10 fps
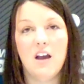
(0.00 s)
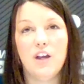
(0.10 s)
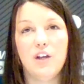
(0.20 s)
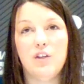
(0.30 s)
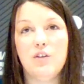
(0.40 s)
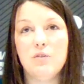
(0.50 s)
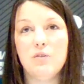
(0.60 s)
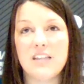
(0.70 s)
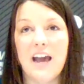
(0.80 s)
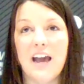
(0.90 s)
use
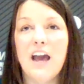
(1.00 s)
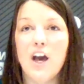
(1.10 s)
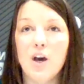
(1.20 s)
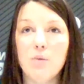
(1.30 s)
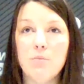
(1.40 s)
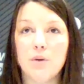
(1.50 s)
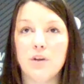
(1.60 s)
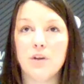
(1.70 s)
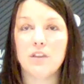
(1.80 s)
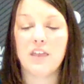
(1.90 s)
that, help
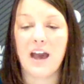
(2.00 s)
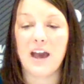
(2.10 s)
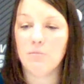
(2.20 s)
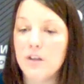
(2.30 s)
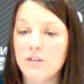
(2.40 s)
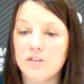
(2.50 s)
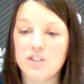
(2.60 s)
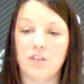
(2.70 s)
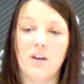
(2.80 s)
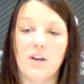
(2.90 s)
that middle
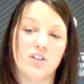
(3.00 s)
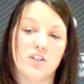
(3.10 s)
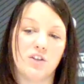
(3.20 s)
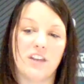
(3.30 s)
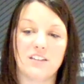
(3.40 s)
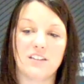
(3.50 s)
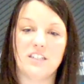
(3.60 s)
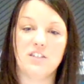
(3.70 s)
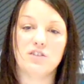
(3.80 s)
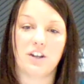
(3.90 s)
generation or that
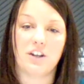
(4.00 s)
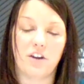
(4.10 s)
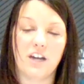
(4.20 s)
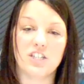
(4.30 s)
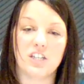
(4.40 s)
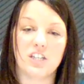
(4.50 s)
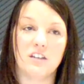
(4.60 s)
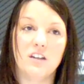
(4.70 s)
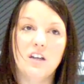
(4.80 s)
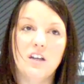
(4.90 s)
senior generation
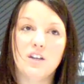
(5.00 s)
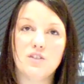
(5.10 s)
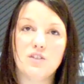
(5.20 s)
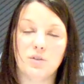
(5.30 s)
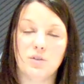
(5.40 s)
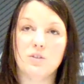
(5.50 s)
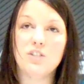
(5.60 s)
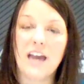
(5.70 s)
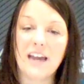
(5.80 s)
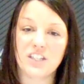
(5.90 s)
to
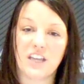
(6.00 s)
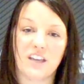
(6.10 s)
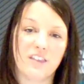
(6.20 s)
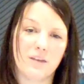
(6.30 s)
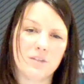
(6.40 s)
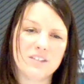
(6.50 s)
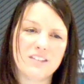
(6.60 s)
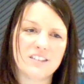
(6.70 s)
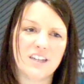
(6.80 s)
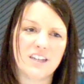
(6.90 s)
educate them, because
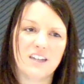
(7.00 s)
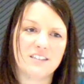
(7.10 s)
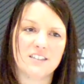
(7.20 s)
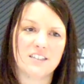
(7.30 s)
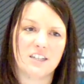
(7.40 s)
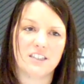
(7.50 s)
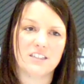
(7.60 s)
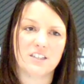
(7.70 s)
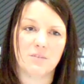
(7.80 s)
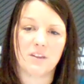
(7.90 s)
that's not necessarily
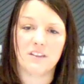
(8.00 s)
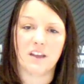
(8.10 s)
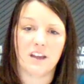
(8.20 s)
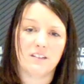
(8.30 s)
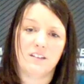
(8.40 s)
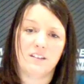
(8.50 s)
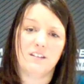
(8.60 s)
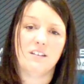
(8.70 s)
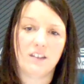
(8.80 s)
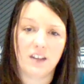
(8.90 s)
something that
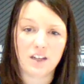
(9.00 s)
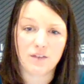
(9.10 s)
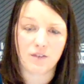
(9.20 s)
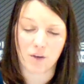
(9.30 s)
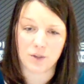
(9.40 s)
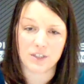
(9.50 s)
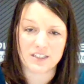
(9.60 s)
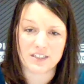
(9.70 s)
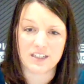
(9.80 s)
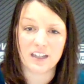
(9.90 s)
any farmer is
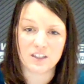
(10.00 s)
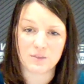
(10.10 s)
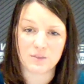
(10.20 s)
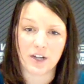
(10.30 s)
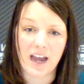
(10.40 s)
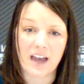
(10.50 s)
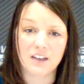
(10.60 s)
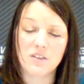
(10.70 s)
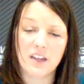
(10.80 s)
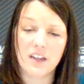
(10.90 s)
an expert at.
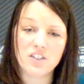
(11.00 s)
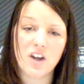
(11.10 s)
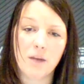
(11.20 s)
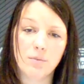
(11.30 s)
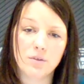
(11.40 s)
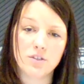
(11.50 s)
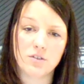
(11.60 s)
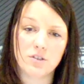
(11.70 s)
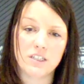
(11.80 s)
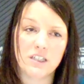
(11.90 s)
So that's your
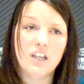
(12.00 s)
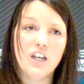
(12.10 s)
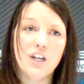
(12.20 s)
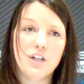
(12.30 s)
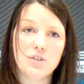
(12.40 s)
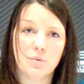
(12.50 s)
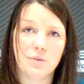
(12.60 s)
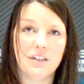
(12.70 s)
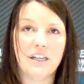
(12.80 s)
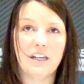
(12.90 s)
opportunity to really